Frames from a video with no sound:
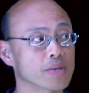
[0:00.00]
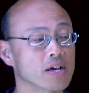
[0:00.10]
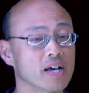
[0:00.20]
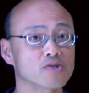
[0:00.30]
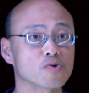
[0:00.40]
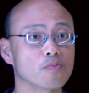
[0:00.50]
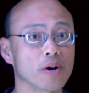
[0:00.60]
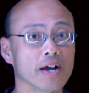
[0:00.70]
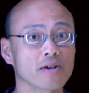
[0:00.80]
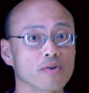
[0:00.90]
As a
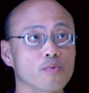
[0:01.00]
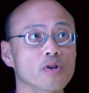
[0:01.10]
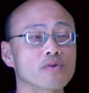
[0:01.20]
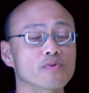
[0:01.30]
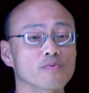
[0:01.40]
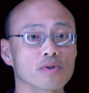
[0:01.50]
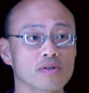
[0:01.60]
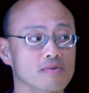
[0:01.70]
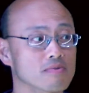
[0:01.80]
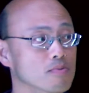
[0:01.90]
reminder,
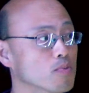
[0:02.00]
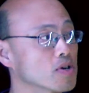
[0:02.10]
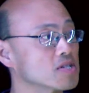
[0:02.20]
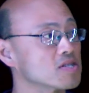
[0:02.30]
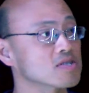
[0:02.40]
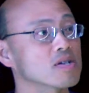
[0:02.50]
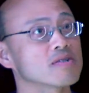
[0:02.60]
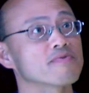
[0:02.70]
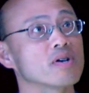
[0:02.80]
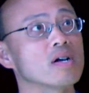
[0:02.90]
what does this all
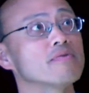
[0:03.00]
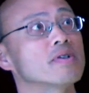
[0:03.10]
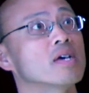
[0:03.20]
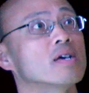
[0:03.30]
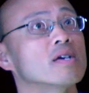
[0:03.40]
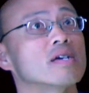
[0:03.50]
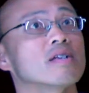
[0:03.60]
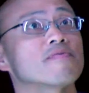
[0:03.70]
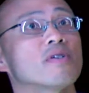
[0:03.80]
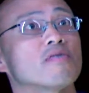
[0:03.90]
involve? It
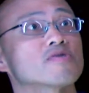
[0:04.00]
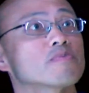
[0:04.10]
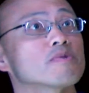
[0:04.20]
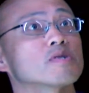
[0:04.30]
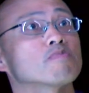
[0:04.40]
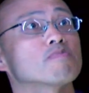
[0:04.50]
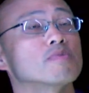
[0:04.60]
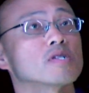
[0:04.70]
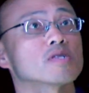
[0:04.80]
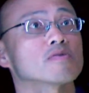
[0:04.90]
involves some of
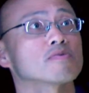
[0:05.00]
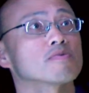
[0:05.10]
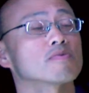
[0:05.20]
this